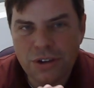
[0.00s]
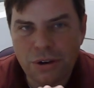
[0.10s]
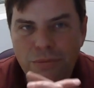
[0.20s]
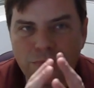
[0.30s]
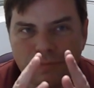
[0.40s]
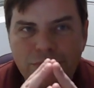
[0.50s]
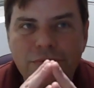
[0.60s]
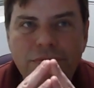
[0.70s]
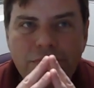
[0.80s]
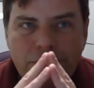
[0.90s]
So
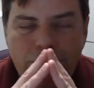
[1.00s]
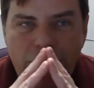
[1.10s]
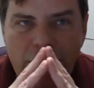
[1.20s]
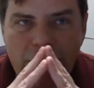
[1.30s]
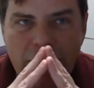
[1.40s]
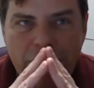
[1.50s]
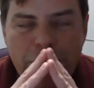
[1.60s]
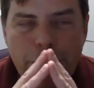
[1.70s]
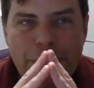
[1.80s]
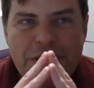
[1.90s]

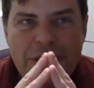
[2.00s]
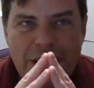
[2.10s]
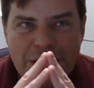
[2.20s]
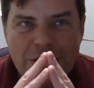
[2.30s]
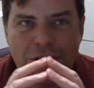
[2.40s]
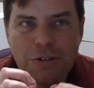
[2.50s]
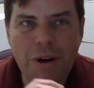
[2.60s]
if you're petite,